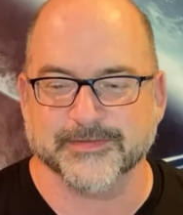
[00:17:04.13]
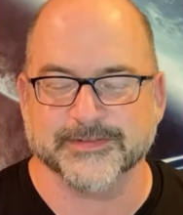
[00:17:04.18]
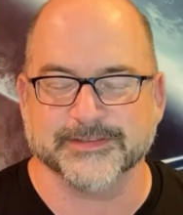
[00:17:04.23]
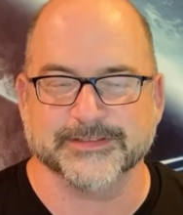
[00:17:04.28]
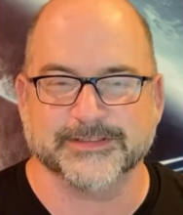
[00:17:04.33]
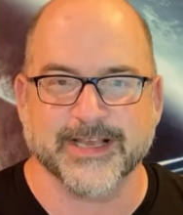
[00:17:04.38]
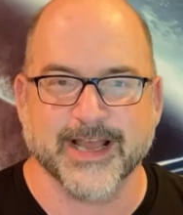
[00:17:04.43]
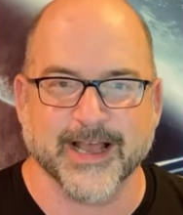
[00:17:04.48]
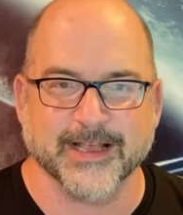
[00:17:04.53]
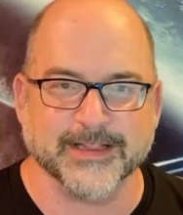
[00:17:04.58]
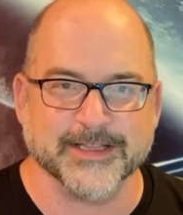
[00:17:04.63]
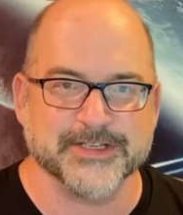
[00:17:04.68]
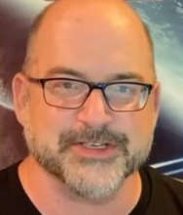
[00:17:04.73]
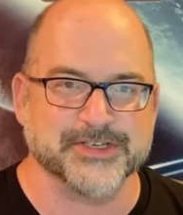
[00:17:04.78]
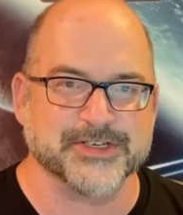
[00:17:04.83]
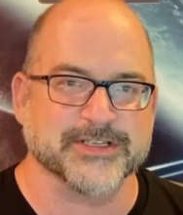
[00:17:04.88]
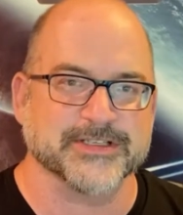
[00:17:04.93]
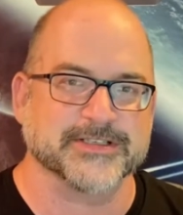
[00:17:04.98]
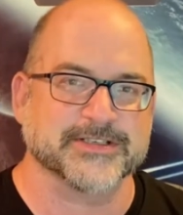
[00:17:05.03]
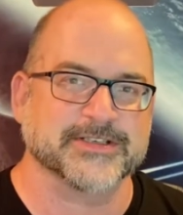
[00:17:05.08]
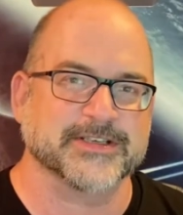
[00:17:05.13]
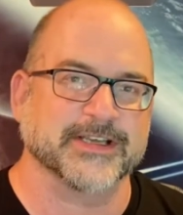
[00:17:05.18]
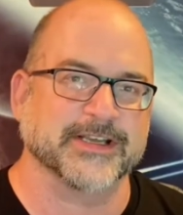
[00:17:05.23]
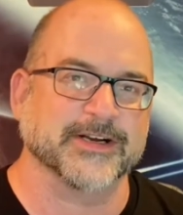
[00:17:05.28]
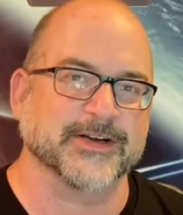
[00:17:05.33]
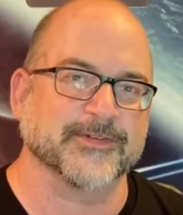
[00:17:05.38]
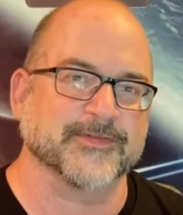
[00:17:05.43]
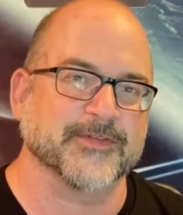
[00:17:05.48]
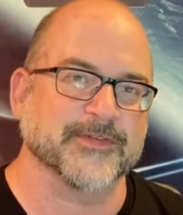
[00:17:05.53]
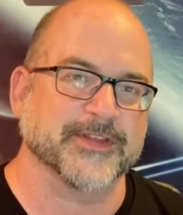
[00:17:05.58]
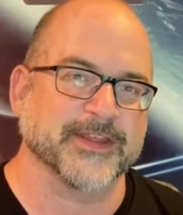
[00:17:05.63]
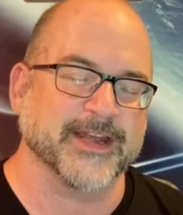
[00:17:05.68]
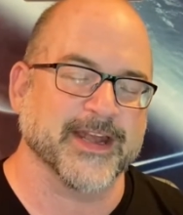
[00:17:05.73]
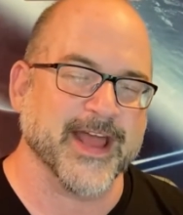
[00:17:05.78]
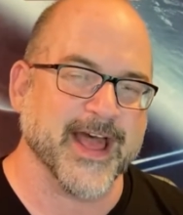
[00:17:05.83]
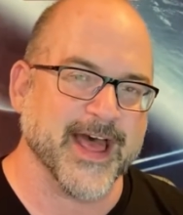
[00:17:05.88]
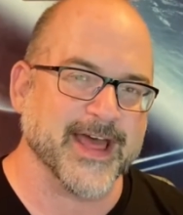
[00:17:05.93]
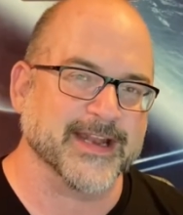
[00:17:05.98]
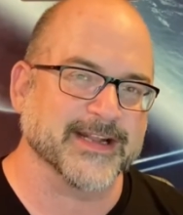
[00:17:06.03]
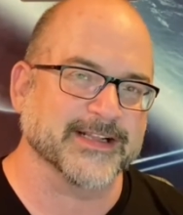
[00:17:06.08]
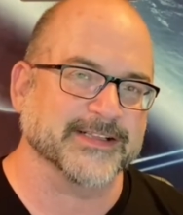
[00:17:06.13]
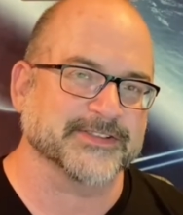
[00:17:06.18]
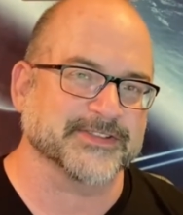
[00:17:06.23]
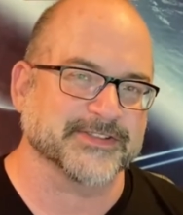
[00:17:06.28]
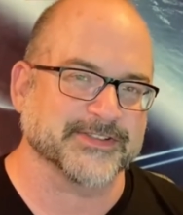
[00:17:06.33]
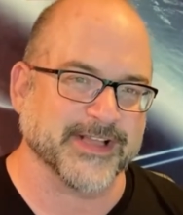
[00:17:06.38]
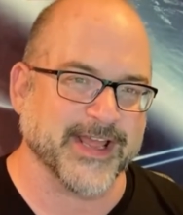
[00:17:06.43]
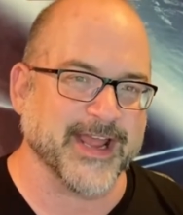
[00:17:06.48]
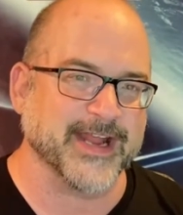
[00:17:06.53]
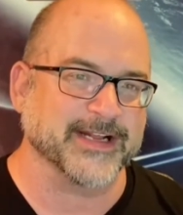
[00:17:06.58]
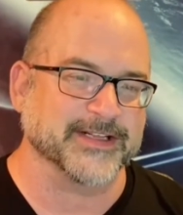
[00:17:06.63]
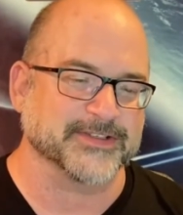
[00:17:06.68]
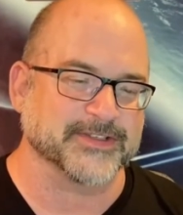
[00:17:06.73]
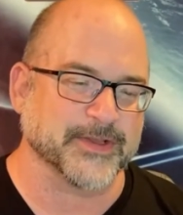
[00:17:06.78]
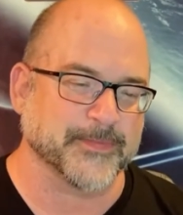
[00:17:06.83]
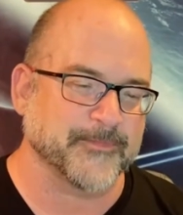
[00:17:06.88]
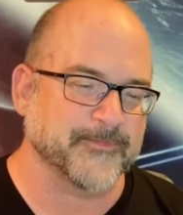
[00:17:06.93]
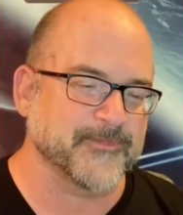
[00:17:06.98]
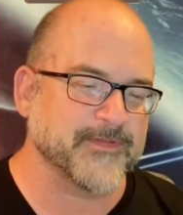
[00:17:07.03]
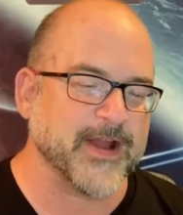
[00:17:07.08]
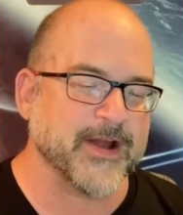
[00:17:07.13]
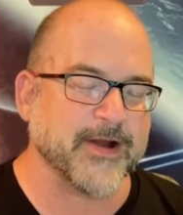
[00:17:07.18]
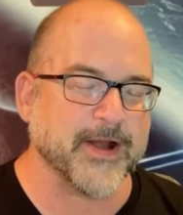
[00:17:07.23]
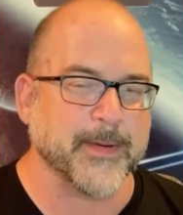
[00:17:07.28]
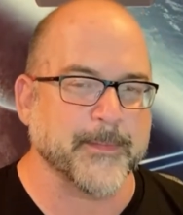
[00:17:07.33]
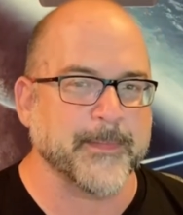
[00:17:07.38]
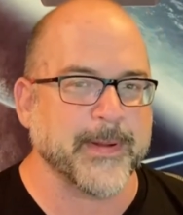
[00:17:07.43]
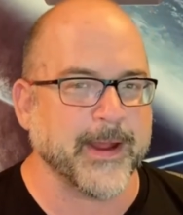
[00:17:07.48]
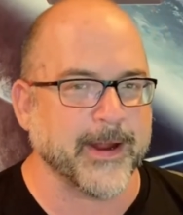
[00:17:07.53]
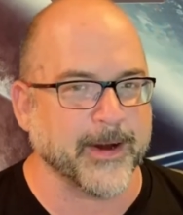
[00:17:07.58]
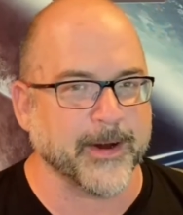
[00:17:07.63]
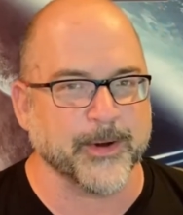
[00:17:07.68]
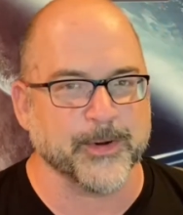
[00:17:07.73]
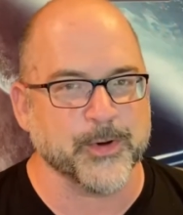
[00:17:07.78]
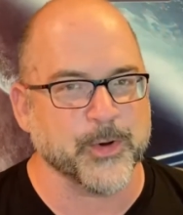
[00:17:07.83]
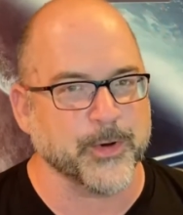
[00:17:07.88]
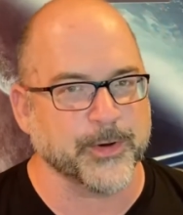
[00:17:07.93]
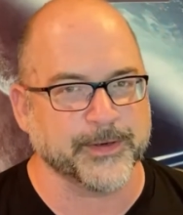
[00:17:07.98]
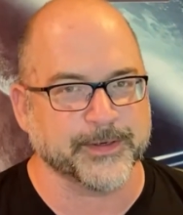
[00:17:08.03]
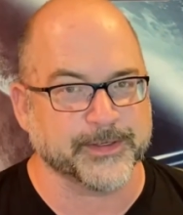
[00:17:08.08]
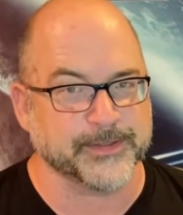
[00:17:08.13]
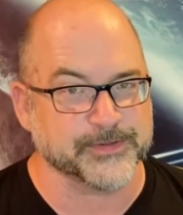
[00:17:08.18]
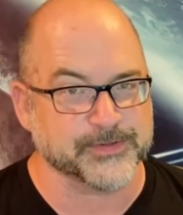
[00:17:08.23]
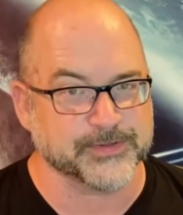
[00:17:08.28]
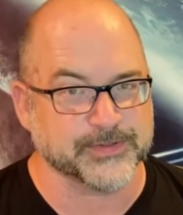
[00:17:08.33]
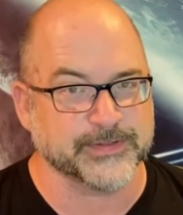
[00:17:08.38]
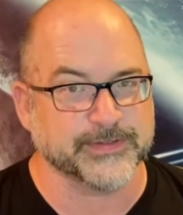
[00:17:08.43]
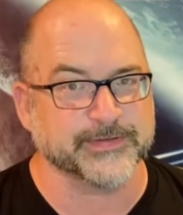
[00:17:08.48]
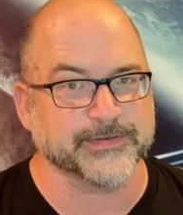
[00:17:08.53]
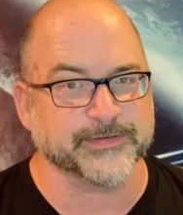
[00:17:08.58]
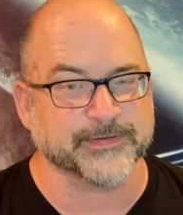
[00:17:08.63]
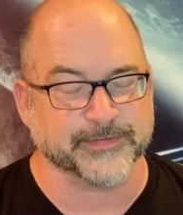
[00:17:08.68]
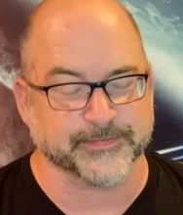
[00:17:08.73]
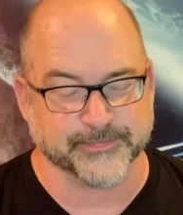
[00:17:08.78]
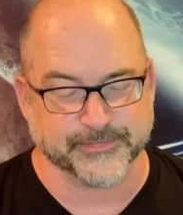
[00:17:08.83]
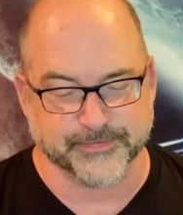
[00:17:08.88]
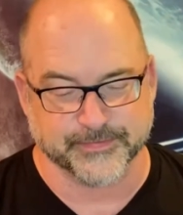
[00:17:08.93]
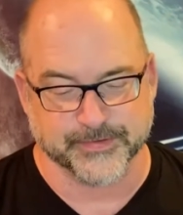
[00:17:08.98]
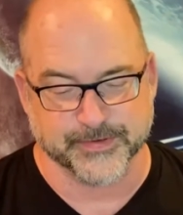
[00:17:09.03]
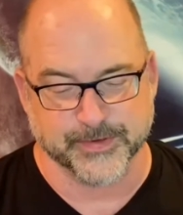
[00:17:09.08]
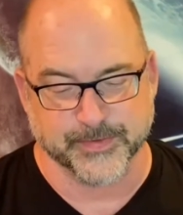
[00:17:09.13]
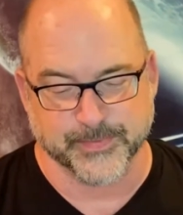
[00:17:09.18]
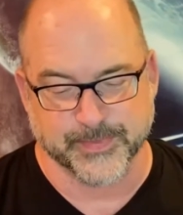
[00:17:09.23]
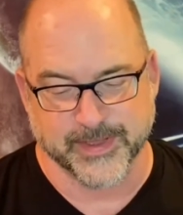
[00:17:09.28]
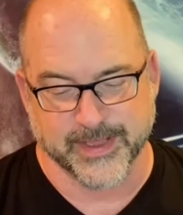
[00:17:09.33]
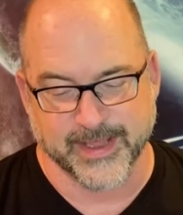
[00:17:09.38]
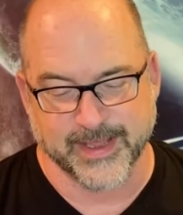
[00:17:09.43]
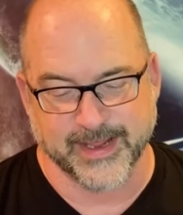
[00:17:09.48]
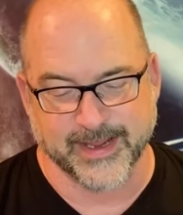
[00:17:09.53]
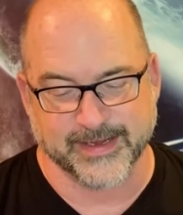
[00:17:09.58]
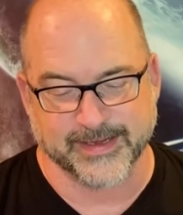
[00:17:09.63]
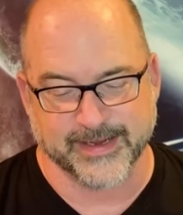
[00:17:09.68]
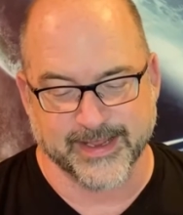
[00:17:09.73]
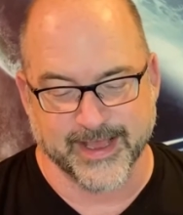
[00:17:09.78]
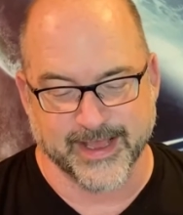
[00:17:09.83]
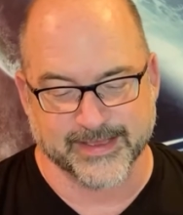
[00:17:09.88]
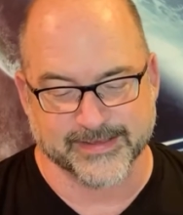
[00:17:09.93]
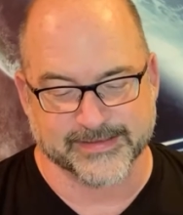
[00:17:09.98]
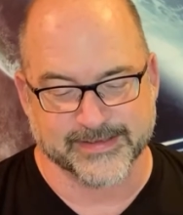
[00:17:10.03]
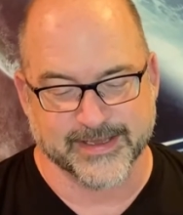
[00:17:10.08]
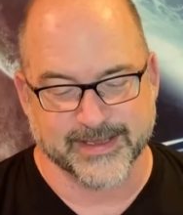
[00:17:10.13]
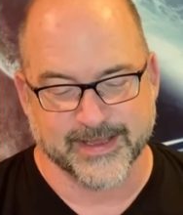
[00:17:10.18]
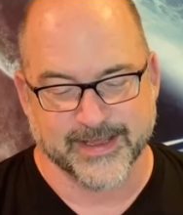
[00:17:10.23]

Intelligence here from the United States, a very paranoid conservative group, and yet